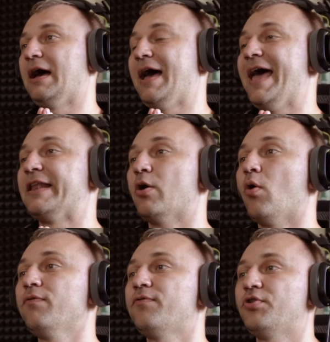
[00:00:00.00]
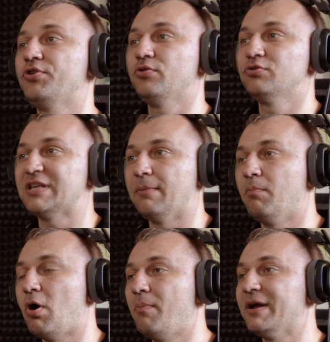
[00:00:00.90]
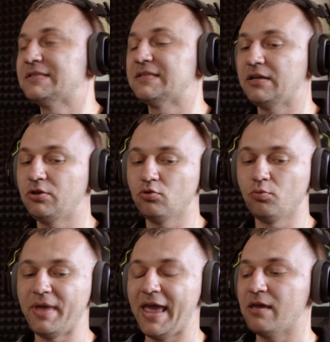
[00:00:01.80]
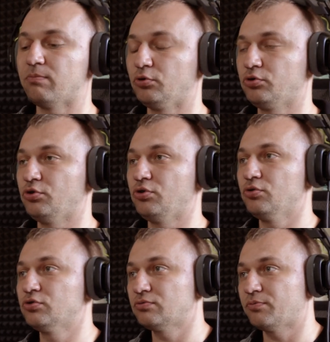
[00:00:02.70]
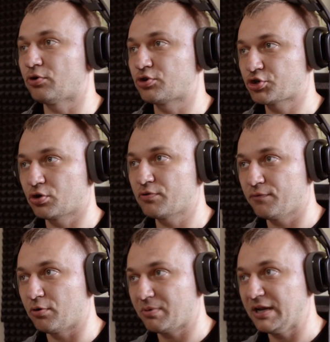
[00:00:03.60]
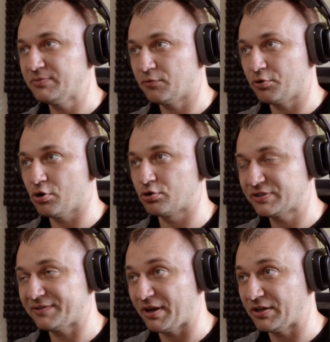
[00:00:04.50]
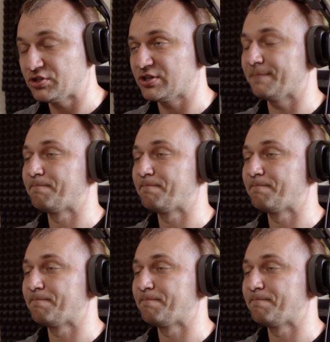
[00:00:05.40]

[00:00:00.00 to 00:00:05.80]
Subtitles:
and offer you some moments that you'll be able to use for short form clips for your strategy.